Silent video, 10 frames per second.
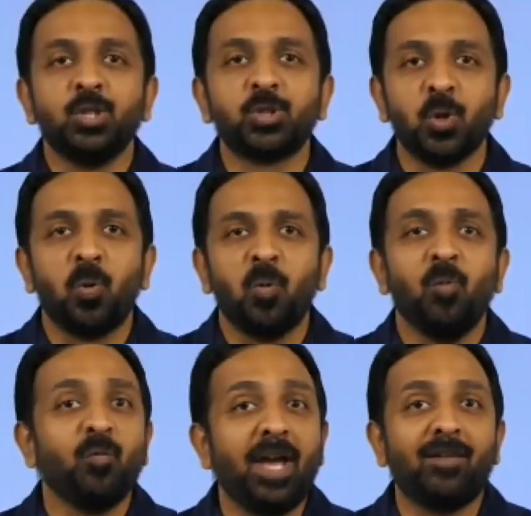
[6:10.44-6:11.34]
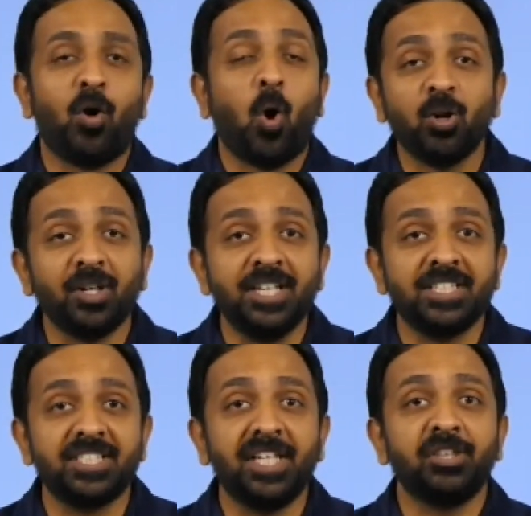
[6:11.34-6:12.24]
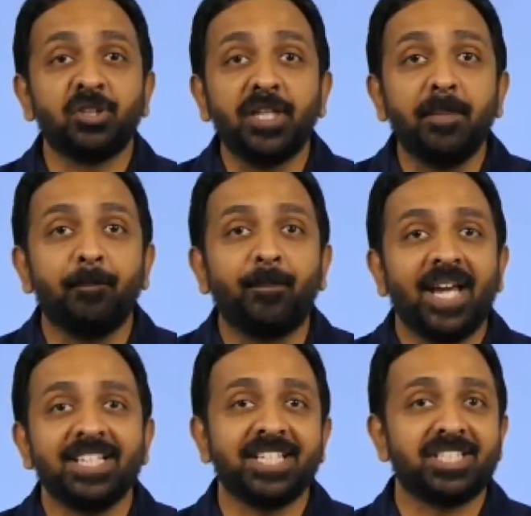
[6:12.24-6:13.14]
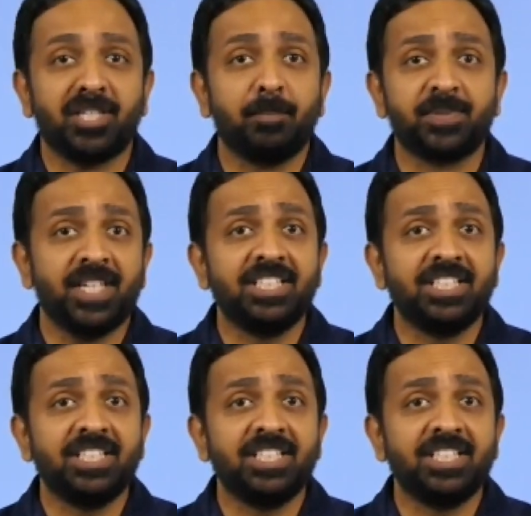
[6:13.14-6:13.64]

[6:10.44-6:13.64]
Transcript: So we have already seen three basic steps